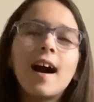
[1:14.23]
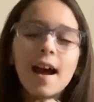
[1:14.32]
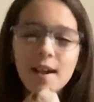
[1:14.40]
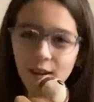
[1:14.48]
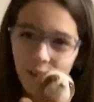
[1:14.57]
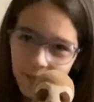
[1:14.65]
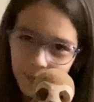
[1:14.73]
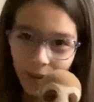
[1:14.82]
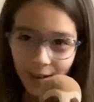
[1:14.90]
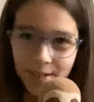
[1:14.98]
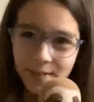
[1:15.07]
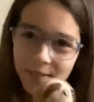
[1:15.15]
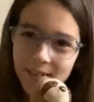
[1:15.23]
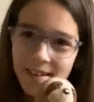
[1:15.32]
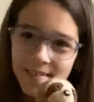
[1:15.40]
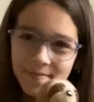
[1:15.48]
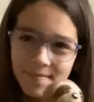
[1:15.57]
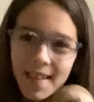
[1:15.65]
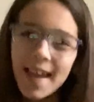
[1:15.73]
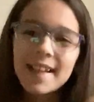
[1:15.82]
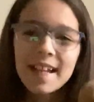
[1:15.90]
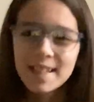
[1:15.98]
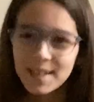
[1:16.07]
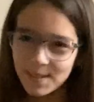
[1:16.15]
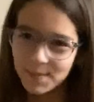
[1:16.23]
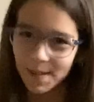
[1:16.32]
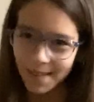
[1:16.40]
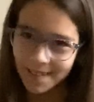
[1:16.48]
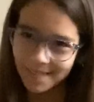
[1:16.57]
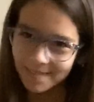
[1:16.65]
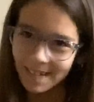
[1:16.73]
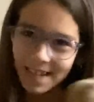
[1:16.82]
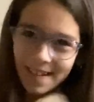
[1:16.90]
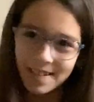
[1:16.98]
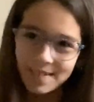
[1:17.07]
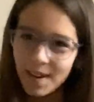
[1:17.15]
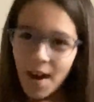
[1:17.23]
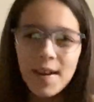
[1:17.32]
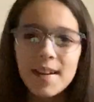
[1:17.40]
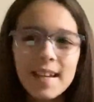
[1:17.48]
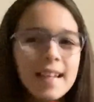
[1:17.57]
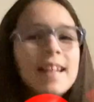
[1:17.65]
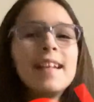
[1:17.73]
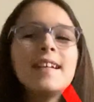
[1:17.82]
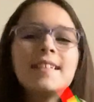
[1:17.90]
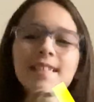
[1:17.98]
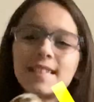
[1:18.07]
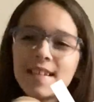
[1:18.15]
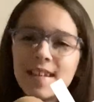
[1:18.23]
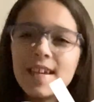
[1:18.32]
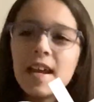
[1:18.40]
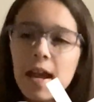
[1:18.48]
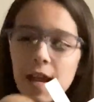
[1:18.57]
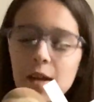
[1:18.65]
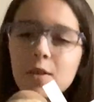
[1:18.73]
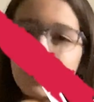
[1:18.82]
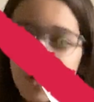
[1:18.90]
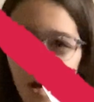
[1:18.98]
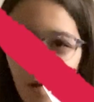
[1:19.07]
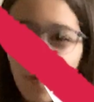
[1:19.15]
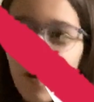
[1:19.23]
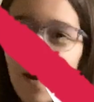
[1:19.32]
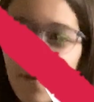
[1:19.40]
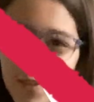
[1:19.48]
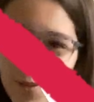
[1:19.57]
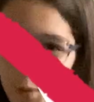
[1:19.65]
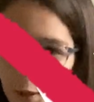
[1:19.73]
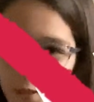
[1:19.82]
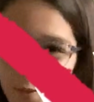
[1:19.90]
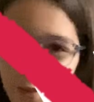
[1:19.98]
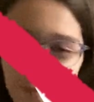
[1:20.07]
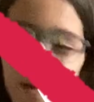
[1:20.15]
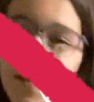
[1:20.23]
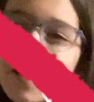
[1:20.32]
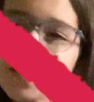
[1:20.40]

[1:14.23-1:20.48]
I call him Echo, okay? And that's how you spell. Not E-C-H-O, how it's supposed to be spelled.